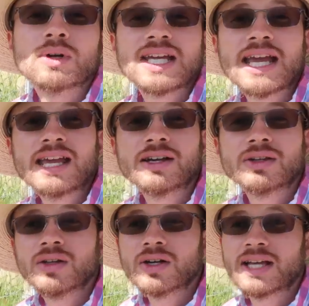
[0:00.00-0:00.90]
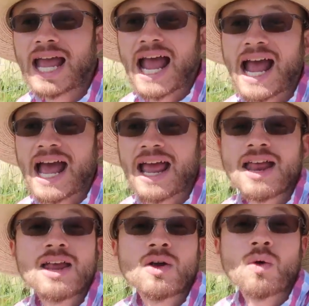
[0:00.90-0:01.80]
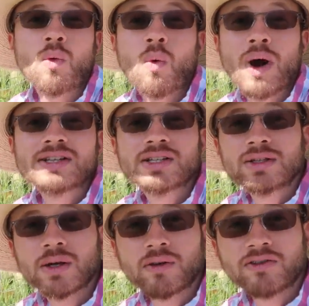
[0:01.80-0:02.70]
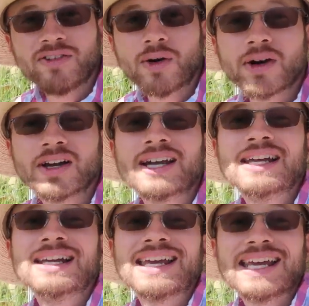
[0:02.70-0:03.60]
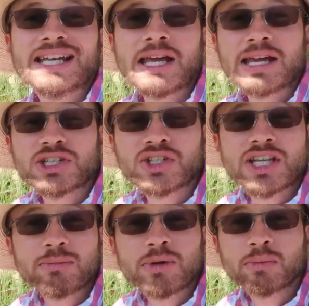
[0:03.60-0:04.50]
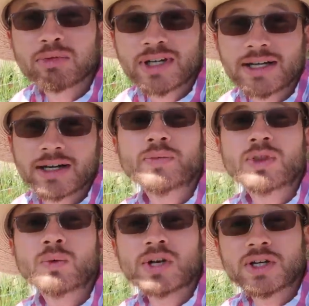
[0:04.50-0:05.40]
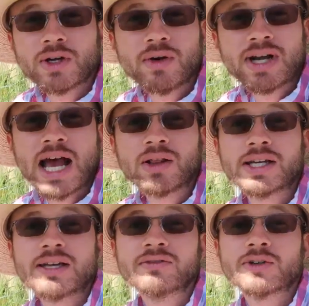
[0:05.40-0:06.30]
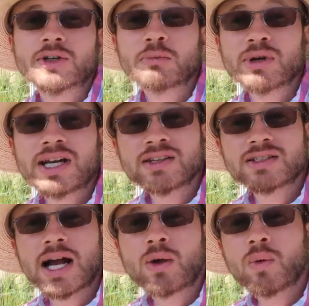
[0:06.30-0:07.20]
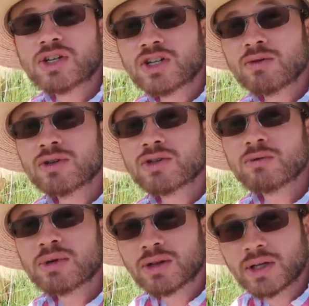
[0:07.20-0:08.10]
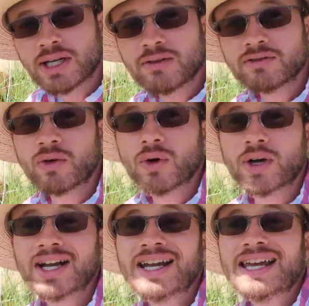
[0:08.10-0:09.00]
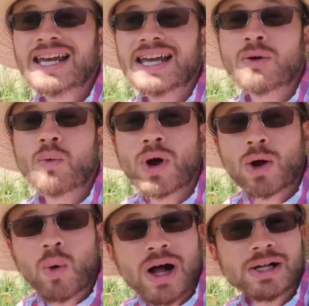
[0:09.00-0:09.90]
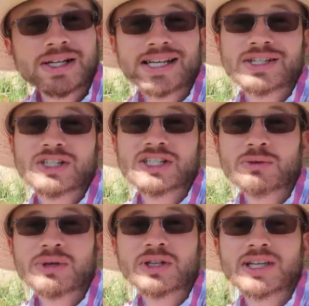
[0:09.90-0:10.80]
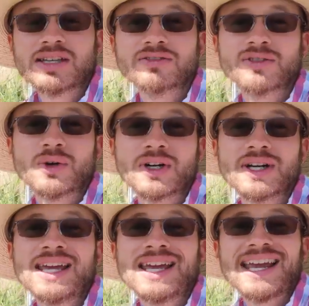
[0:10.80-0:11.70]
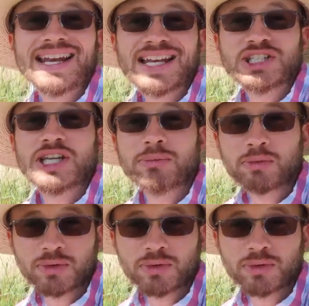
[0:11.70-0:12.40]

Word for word: we're taking a look at what to look for in a sheep breeder. When you're going out looking for your breeding stock, what should you be looking for? What qualities should you be looking for in a sheep